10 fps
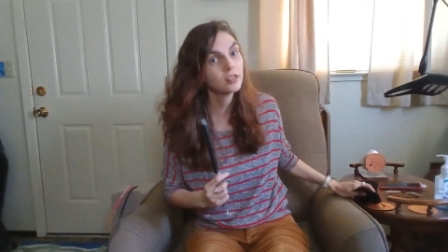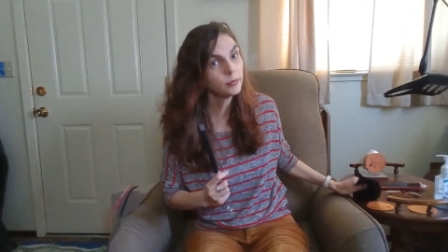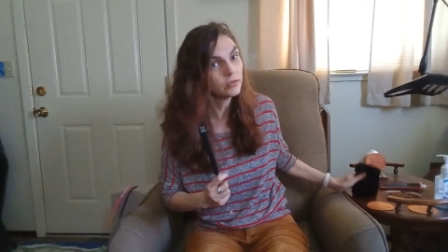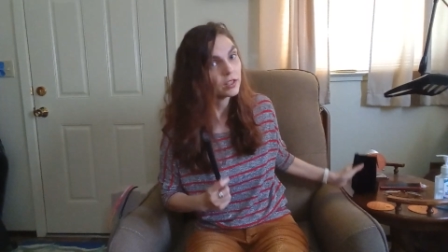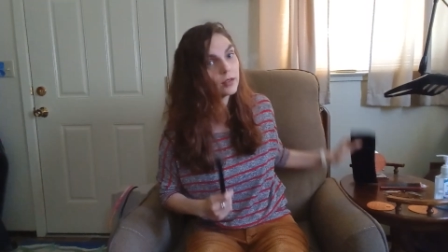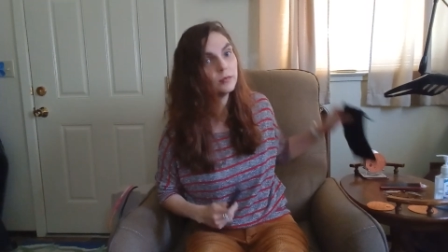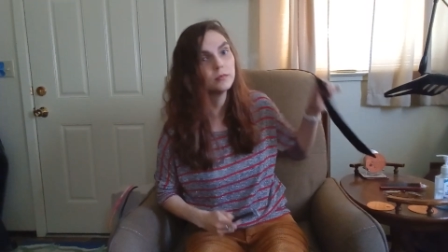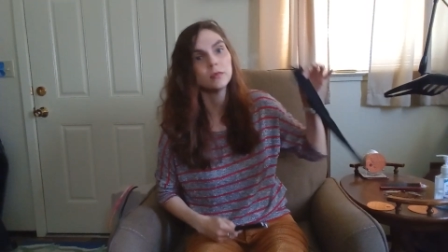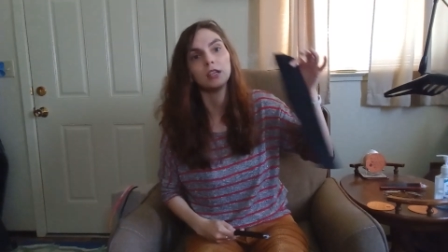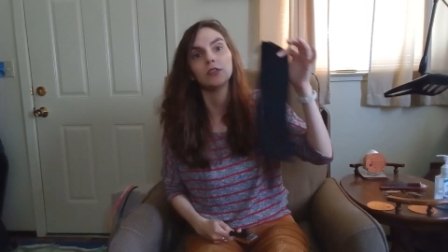some of
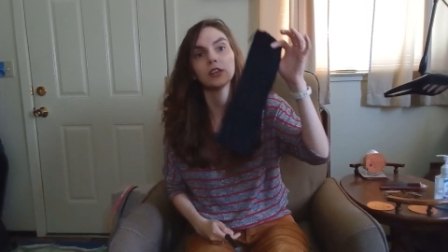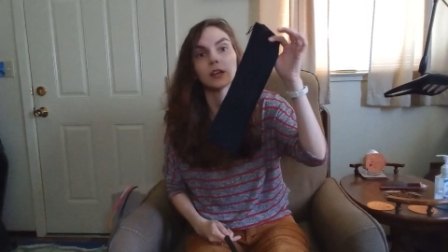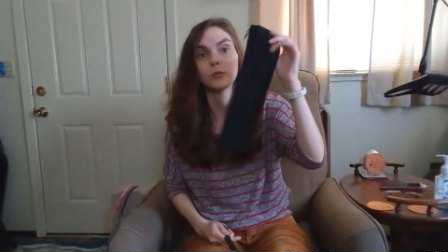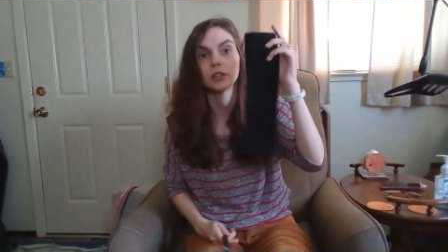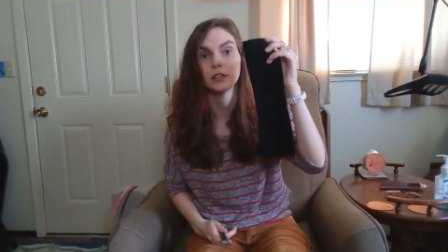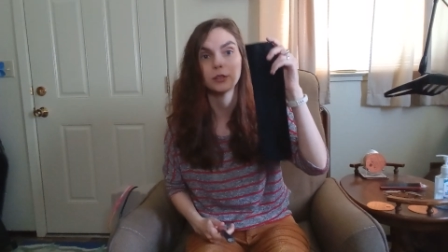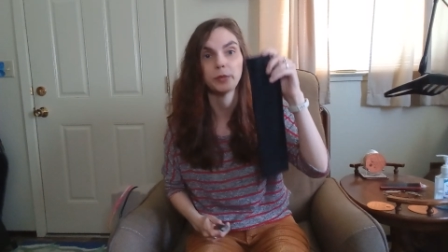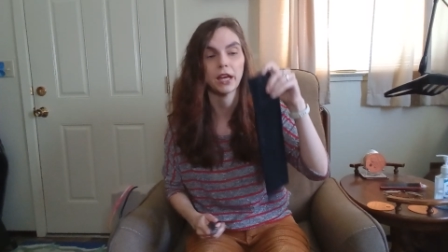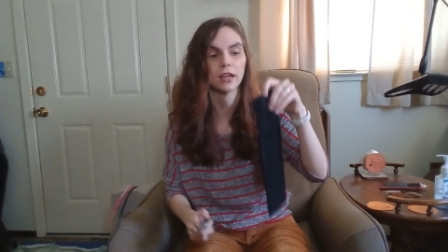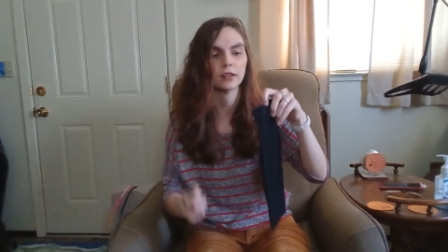them even come with a little
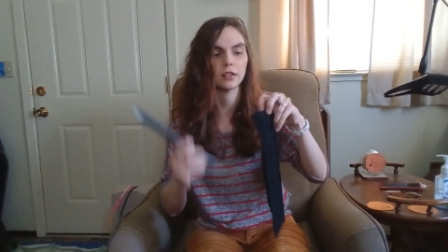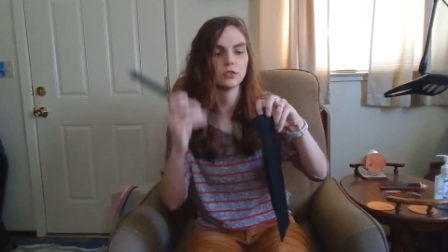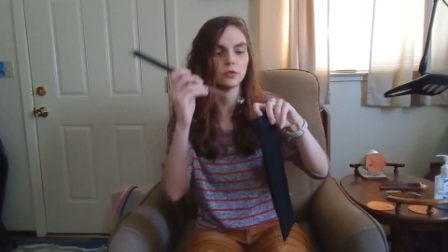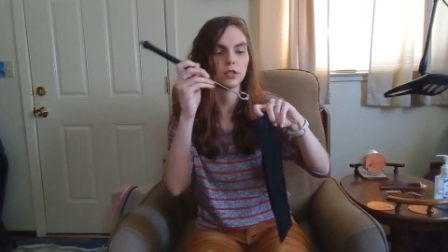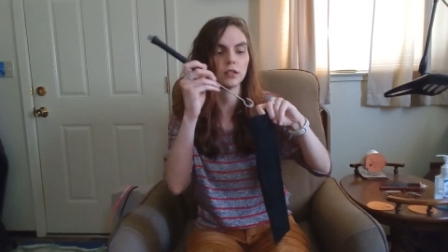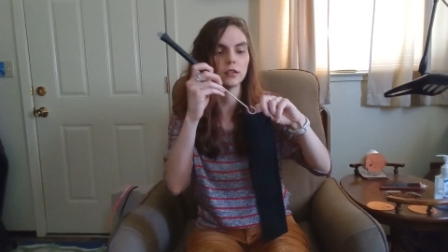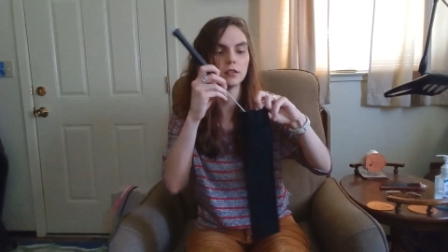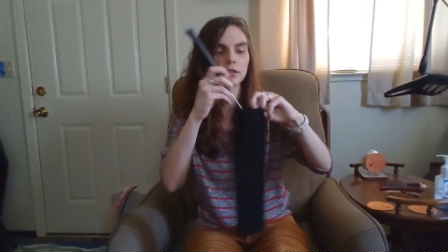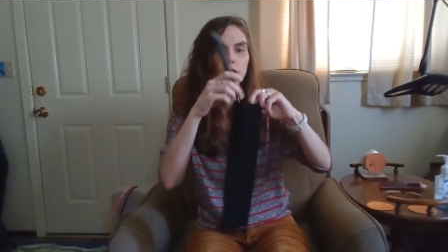bag that you can